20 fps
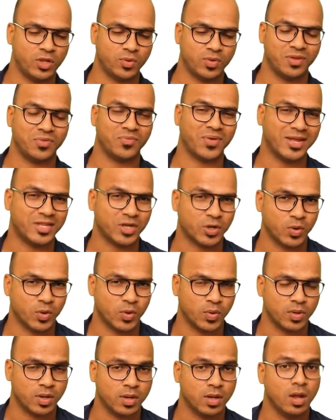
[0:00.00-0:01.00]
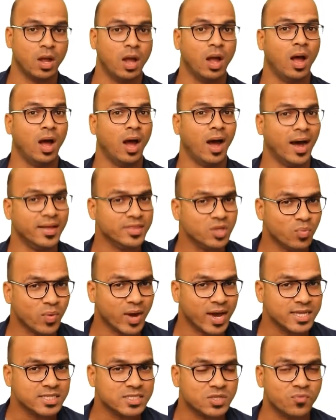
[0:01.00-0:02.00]
you can write a code.
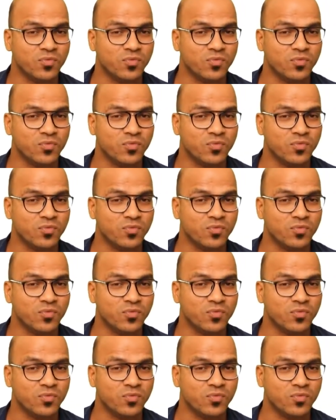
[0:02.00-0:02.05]
Otherwise,